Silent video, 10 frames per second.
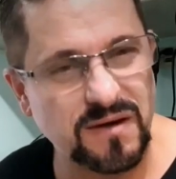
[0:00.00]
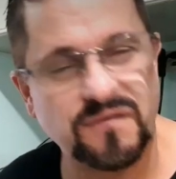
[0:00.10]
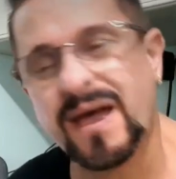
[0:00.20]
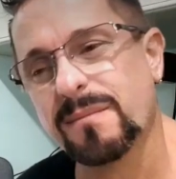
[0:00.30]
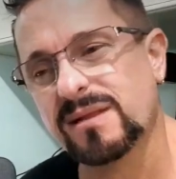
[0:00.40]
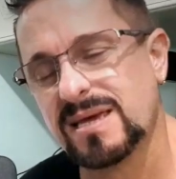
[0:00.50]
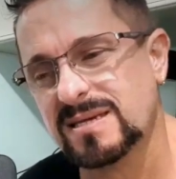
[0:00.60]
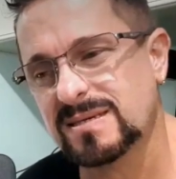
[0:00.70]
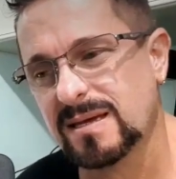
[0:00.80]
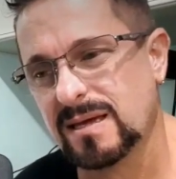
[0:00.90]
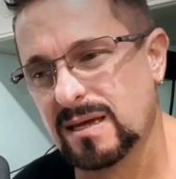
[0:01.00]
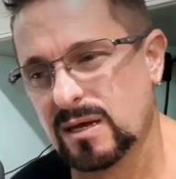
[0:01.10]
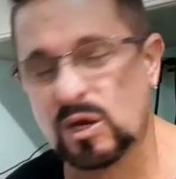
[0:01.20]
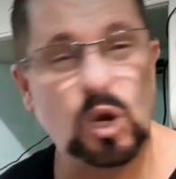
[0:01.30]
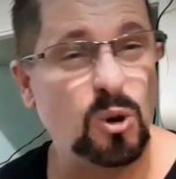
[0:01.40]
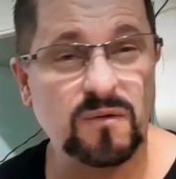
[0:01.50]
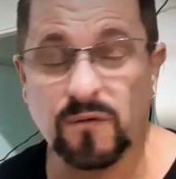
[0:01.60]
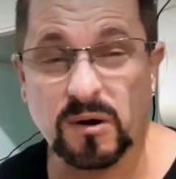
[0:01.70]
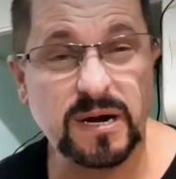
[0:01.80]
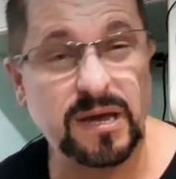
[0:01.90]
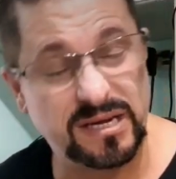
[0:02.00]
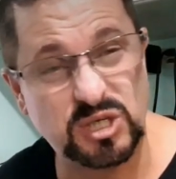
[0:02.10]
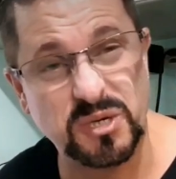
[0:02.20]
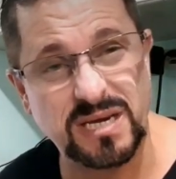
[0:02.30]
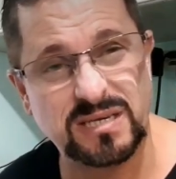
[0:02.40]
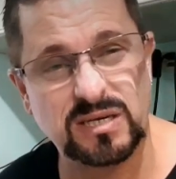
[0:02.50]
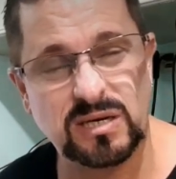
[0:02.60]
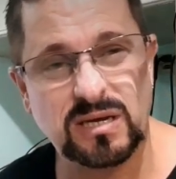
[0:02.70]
families, go to foreign countries